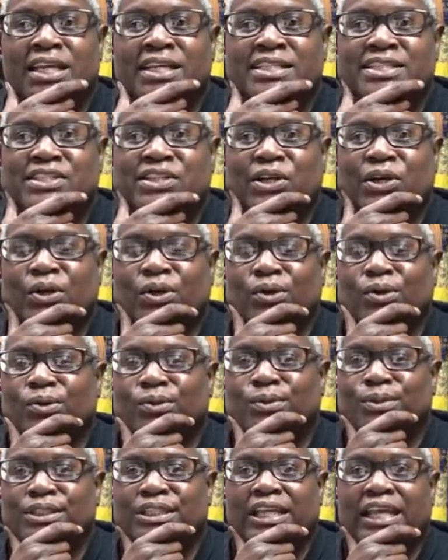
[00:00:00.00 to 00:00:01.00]

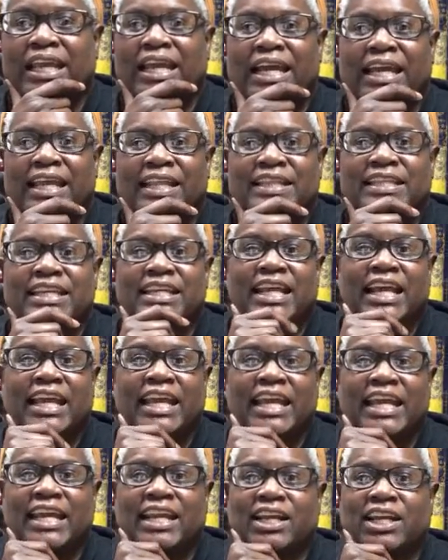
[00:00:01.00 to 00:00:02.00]
So, yeah. And then I
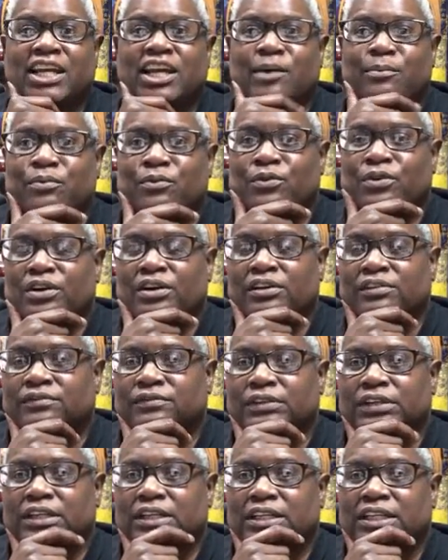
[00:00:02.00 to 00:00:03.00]
had a couple of
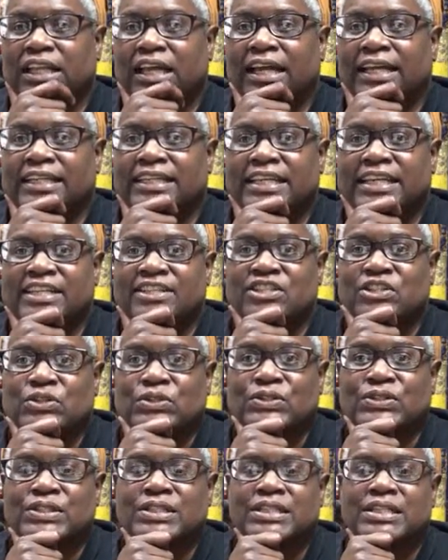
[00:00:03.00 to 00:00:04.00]
uh, line
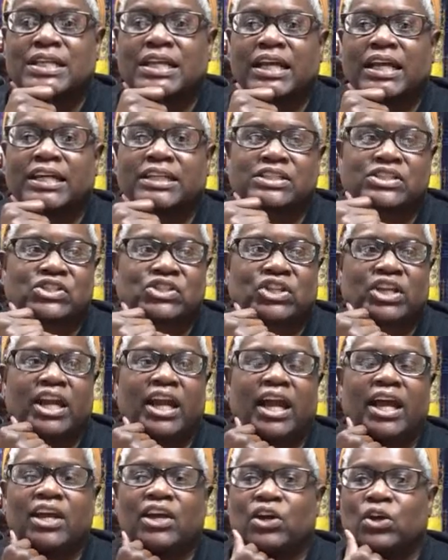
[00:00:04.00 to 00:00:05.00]
dancers out of
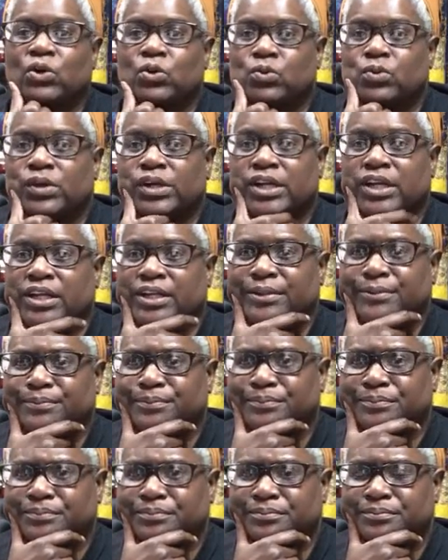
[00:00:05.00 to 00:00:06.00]
Chicago wanting
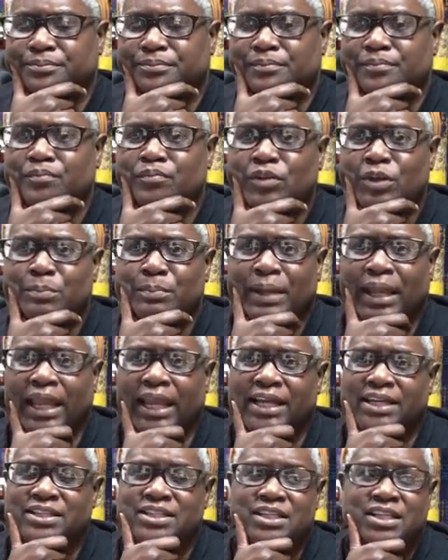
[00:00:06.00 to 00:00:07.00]

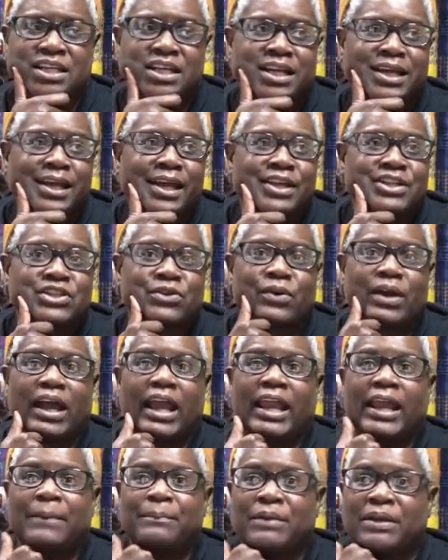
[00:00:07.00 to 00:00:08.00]
masks. So I
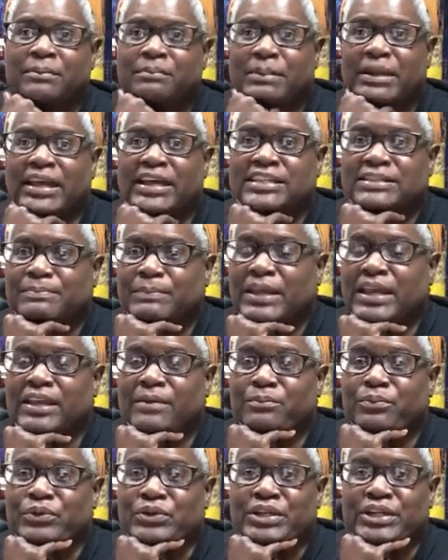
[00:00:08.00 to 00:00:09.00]
am in mask
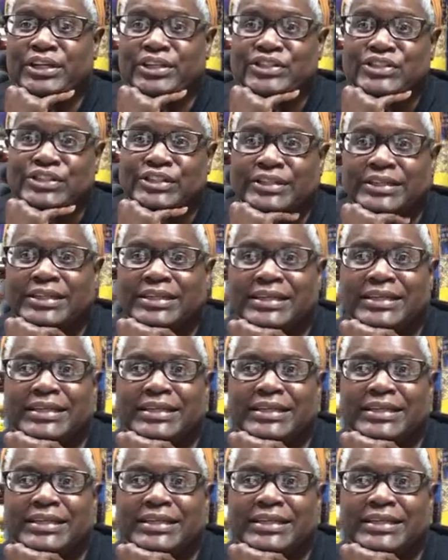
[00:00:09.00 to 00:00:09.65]
making production.